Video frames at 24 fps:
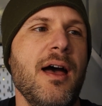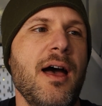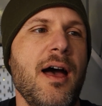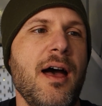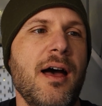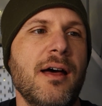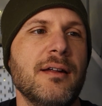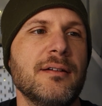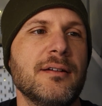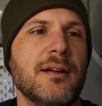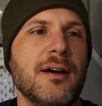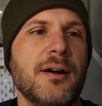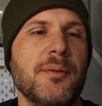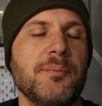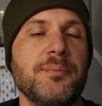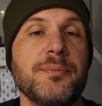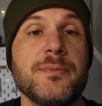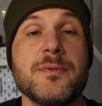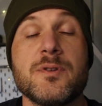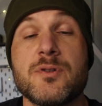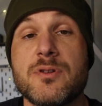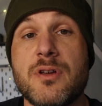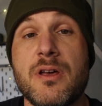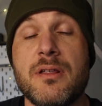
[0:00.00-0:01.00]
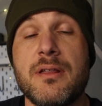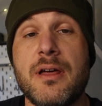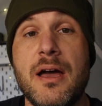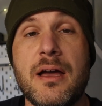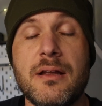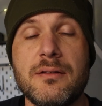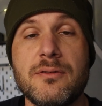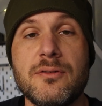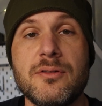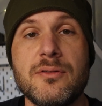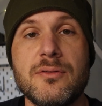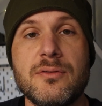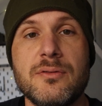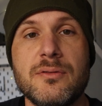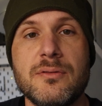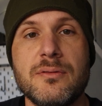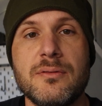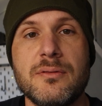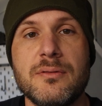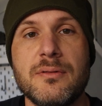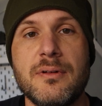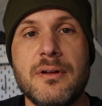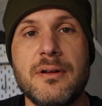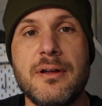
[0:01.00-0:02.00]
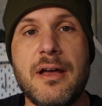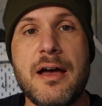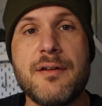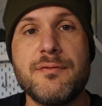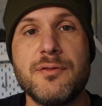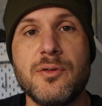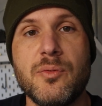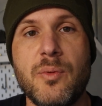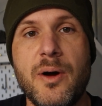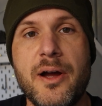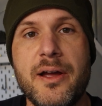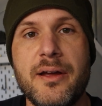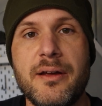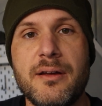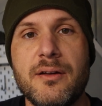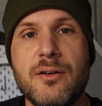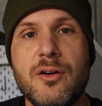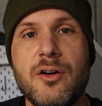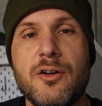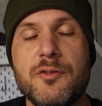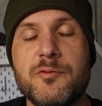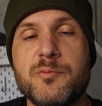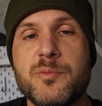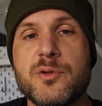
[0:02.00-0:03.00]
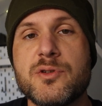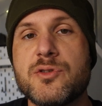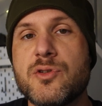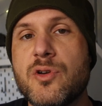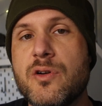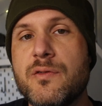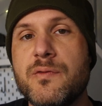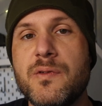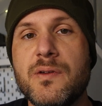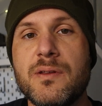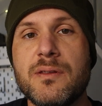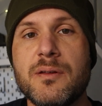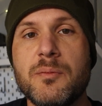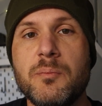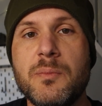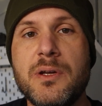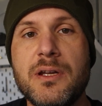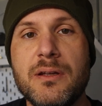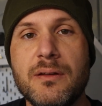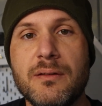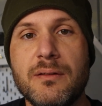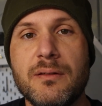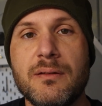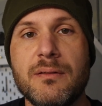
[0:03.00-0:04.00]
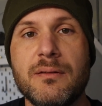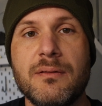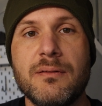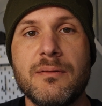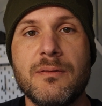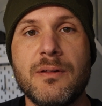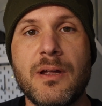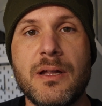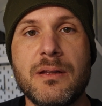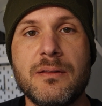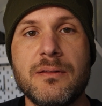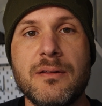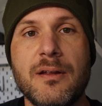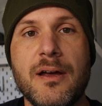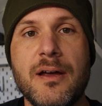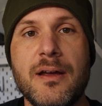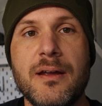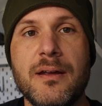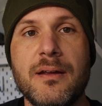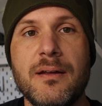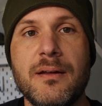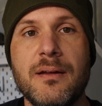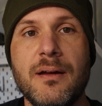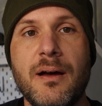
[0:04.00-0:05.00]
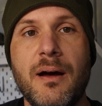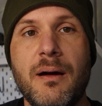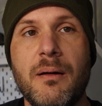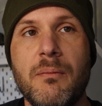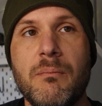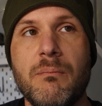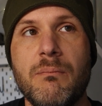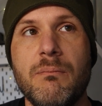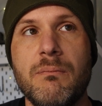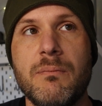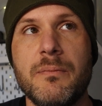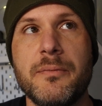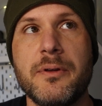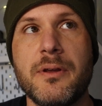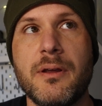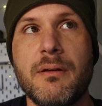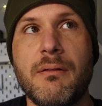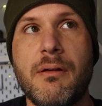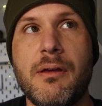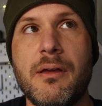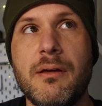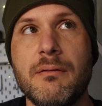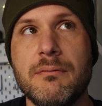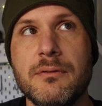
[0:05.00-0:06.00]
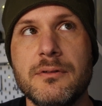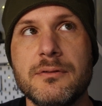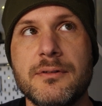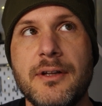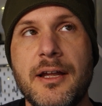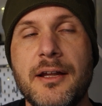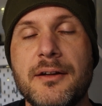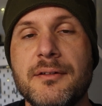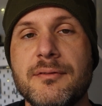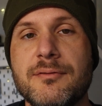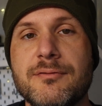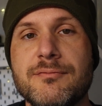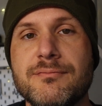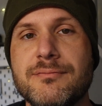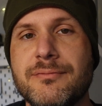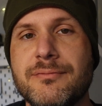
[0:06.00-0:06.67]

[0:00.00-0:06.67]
And so they had to have a way of preserving the meat that they killed and